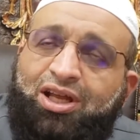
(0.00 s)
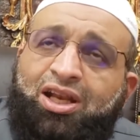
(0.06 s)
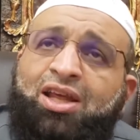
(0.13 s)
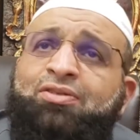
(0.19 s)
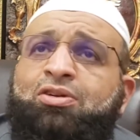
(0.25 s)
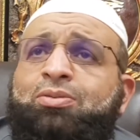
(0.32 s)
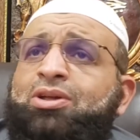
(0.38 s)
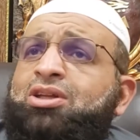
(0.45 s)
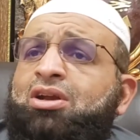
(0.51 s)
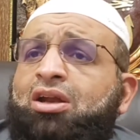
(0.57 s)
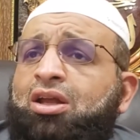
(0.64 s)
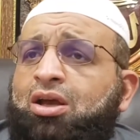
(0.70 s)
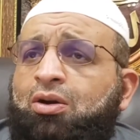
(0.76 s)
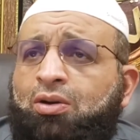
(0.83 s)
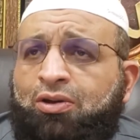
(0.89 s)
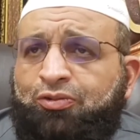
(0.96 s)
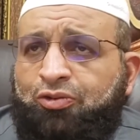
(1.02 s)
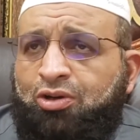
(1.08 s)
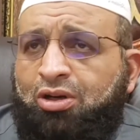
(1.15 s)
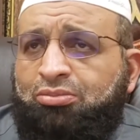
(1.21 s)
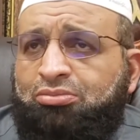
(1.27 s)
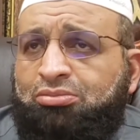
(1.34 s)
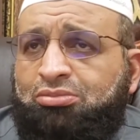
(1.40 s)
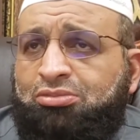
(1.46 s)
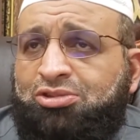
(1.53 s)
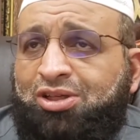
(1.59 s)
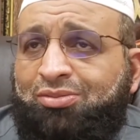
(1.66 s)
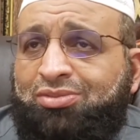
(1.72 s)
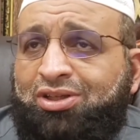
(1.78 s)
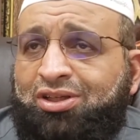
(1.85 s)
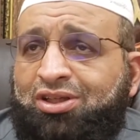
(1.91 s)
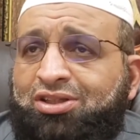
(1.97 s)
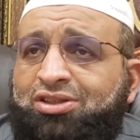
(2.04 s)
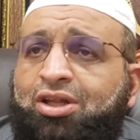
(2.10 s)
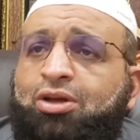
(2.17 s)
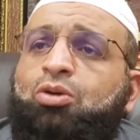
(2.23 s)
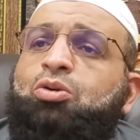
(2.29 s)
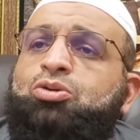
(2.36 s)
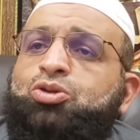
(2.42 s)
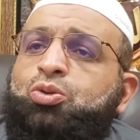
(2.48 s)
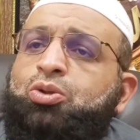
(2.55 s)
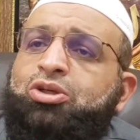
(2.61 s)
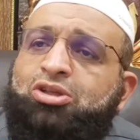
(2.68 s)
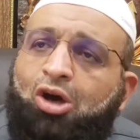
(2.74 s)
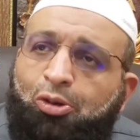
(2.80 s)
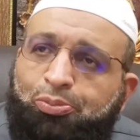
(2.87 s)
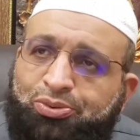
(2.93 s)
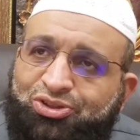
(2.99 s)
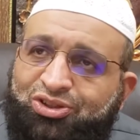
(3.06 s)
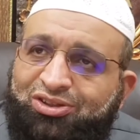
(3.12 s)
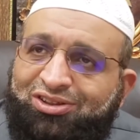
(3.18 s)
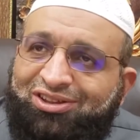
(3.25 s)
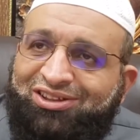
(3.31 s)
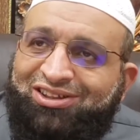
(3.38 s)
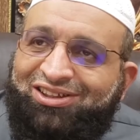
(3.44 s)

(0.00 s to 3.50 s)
And everybody running away from something, they're going toward the opposite.